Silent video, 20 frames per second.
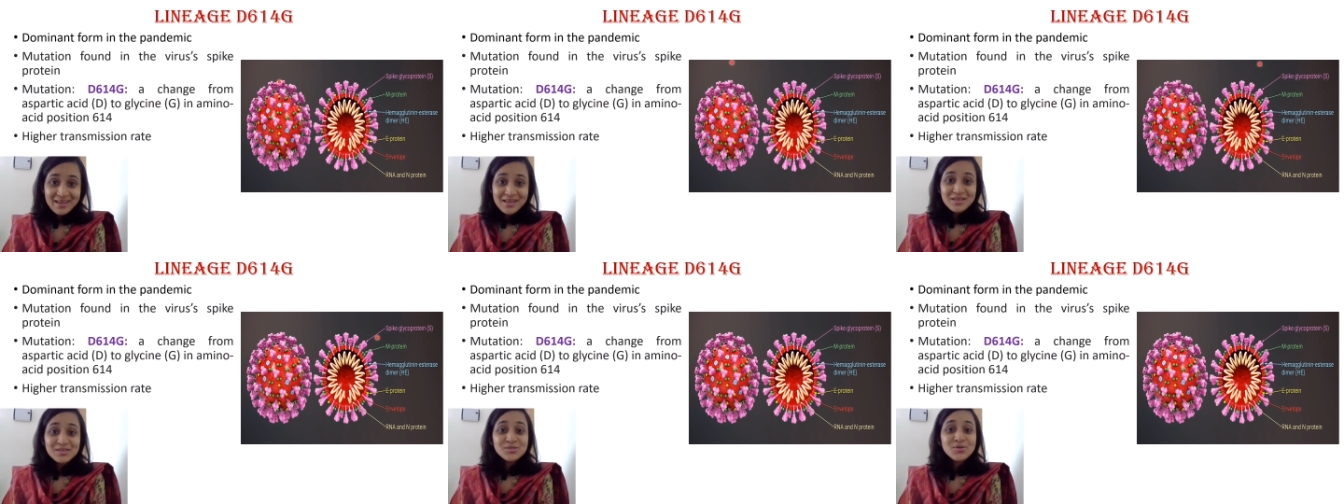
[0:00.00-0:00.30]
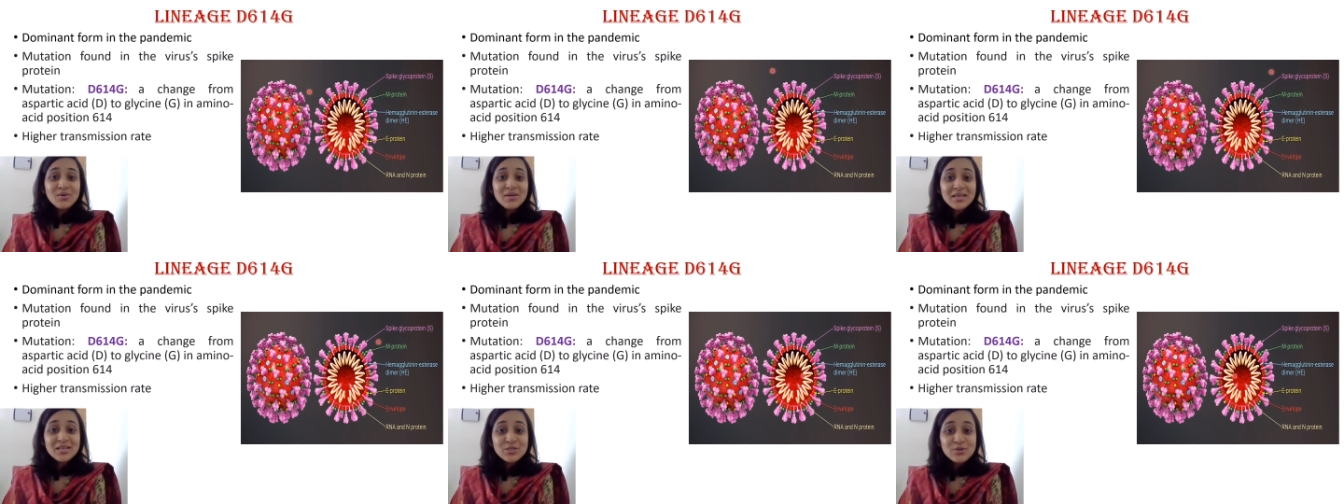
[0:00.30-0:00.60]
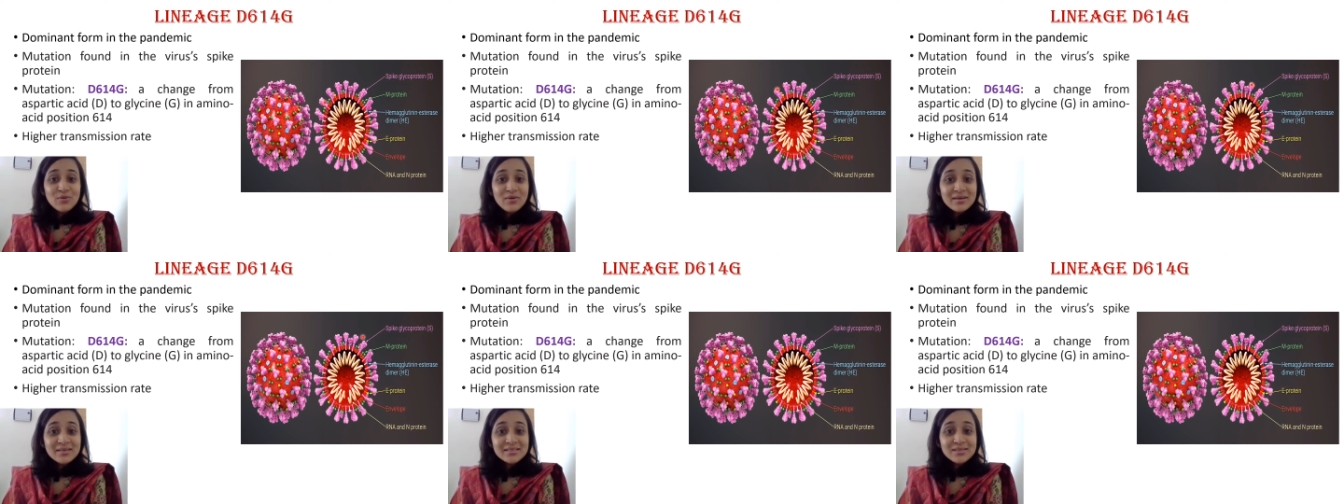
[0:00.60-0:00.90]
So it
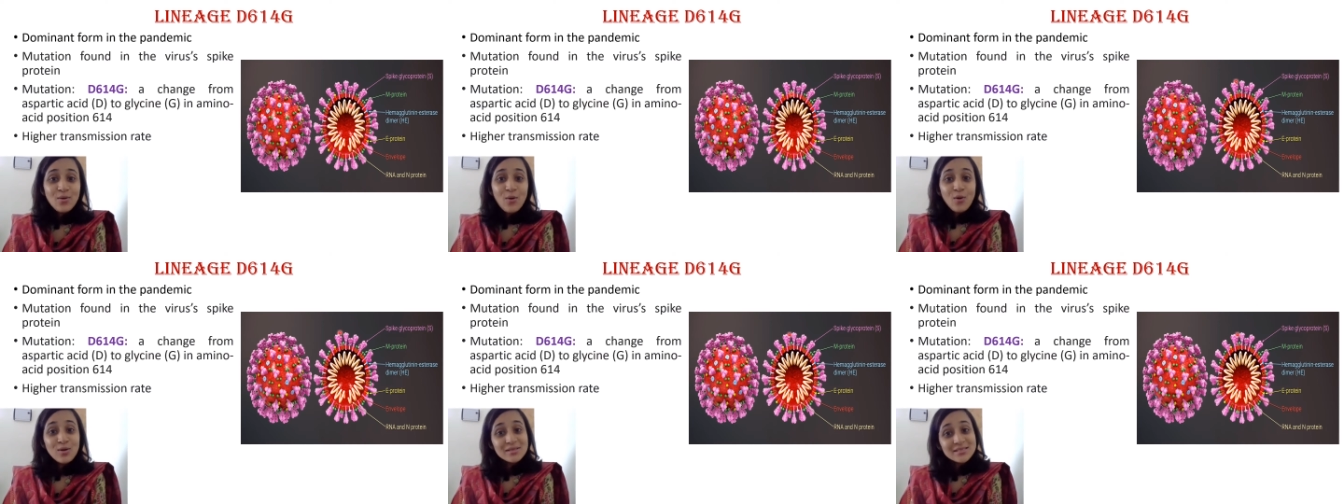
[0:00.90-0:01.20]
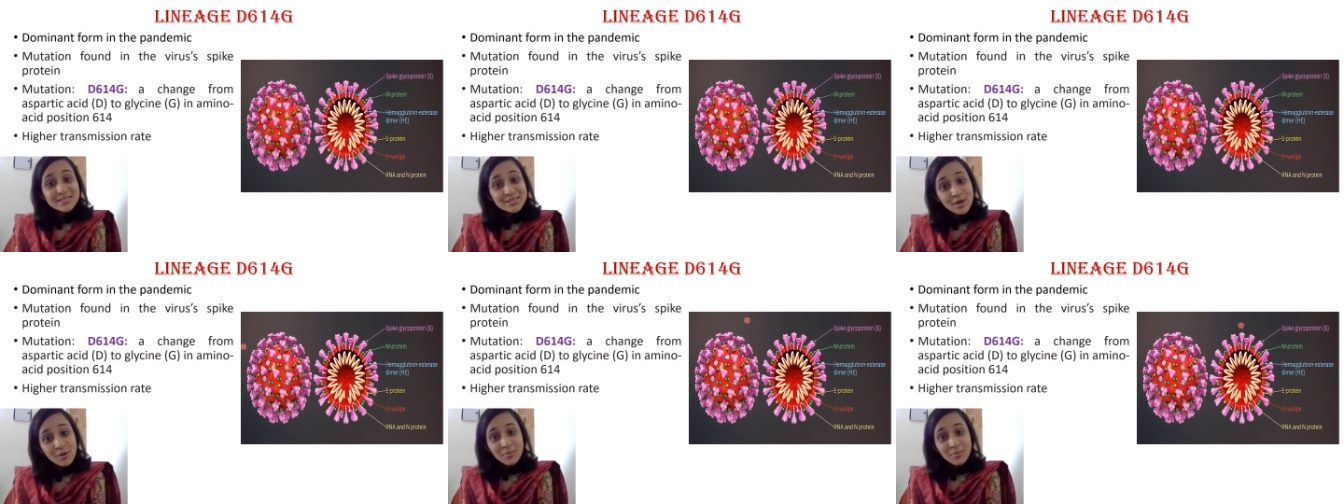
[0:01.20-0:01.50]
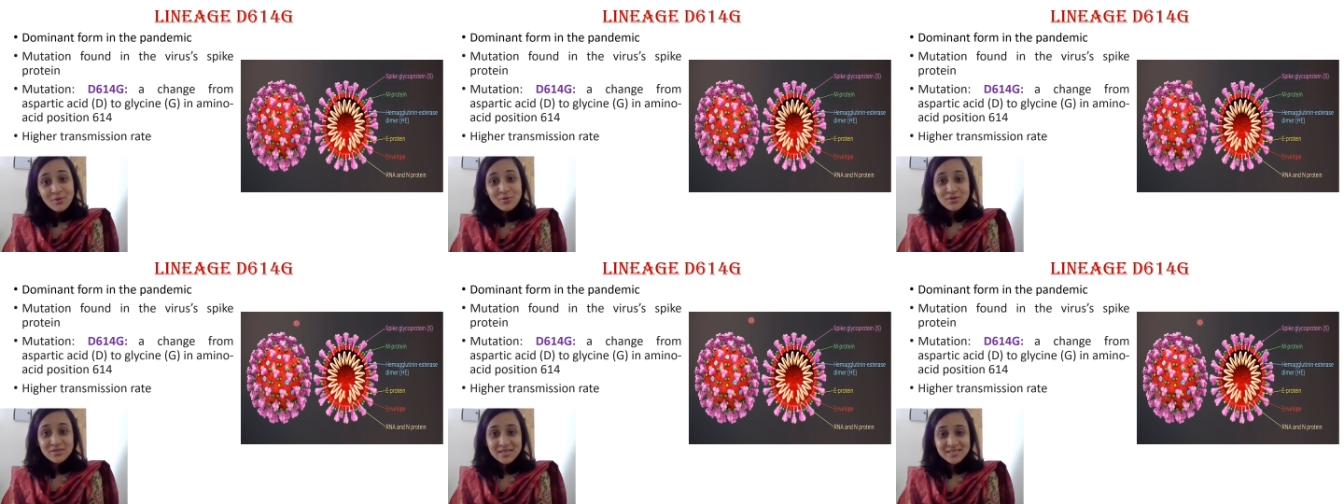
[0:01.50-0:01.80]
was also
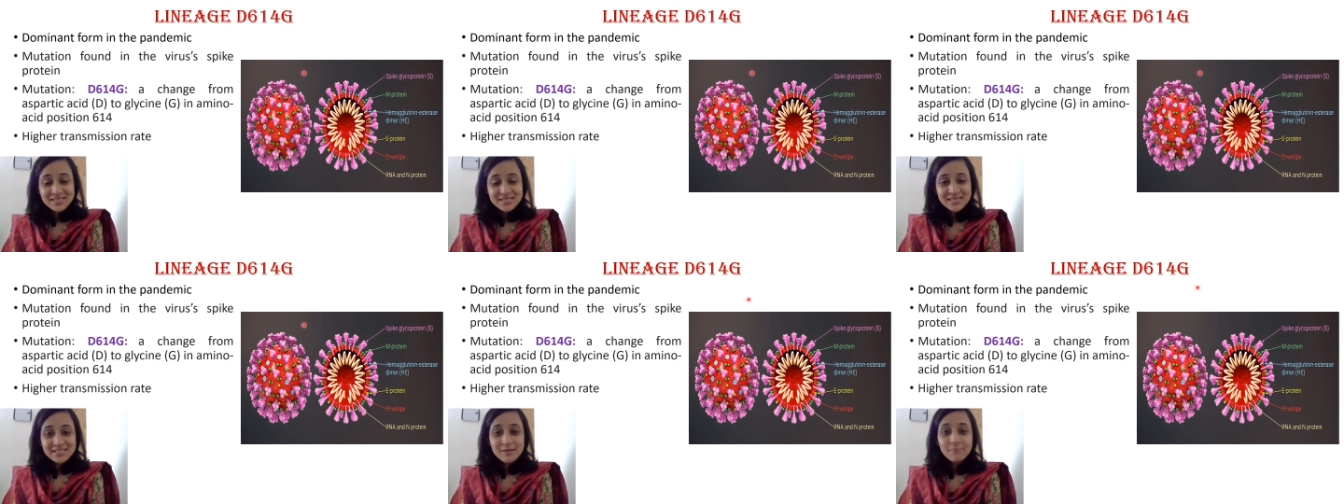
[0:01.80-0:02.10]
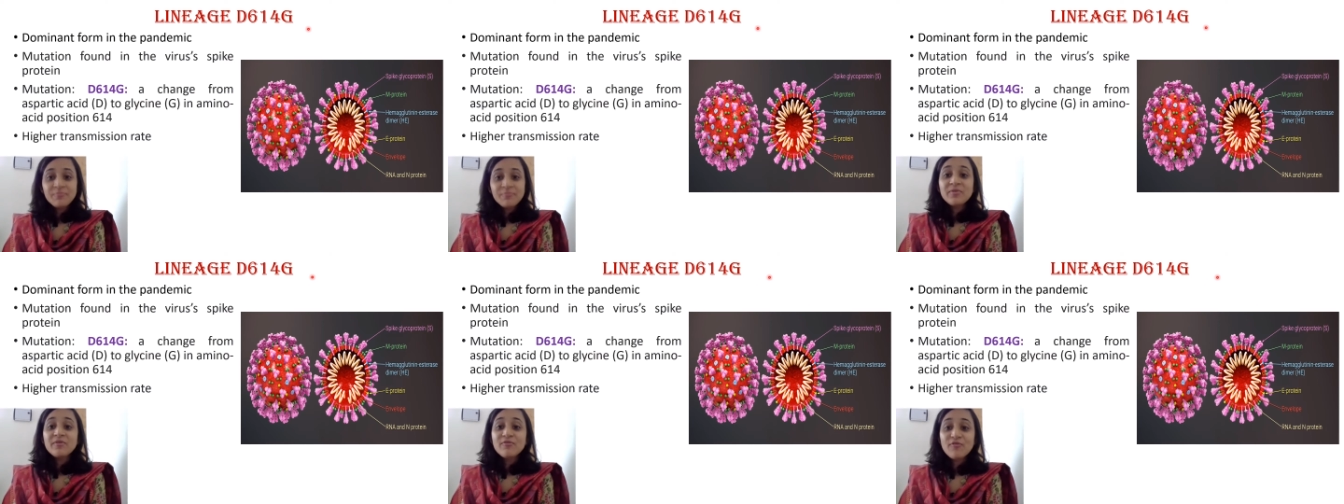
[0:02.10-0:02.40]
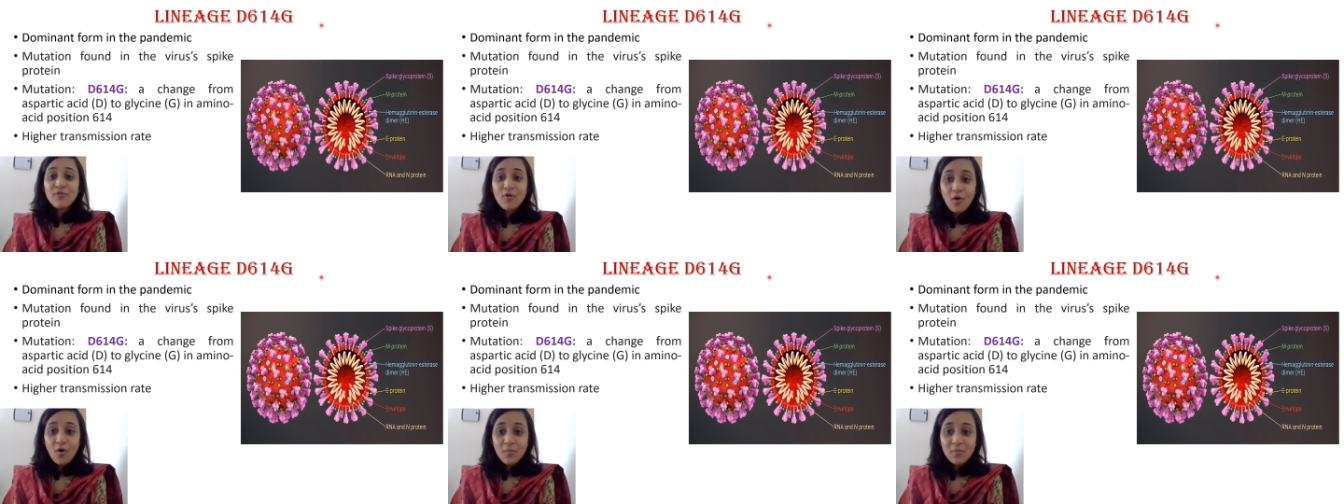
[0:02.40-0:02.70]
mutated
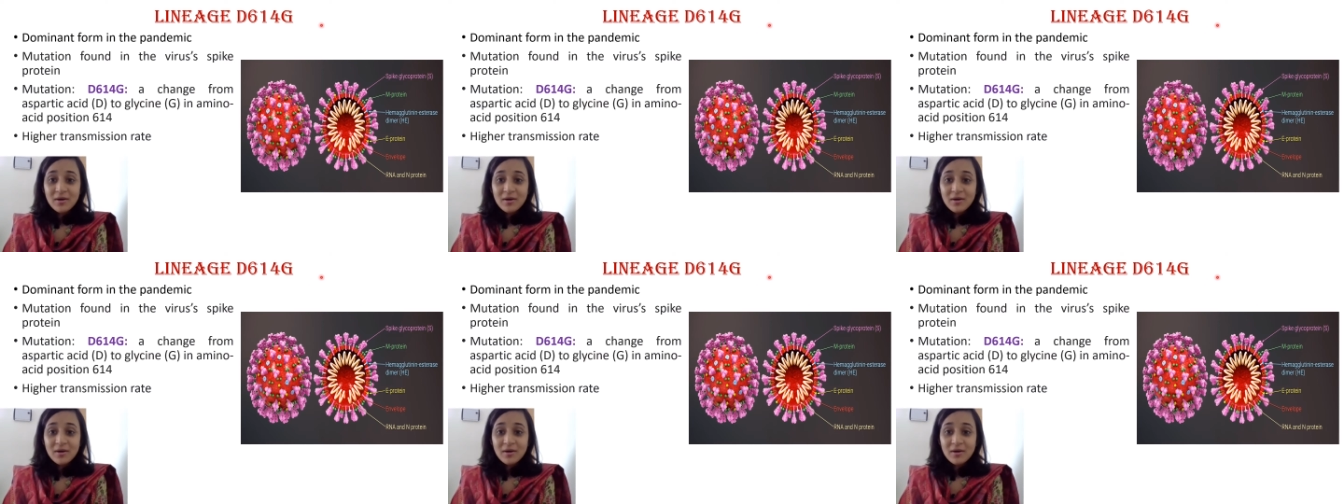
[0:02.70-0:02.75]
from